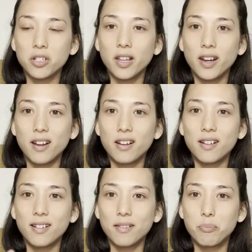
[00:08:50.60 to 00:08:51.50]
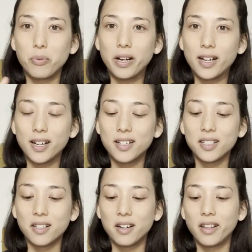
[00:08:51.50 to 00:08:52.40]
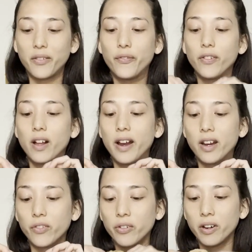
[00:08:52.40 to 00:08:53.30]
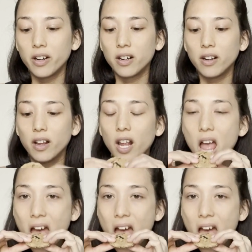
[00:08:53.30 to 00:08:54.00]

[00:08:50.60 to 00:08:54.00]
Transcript: to like break it because it's gonna like fly everywhere. Okay.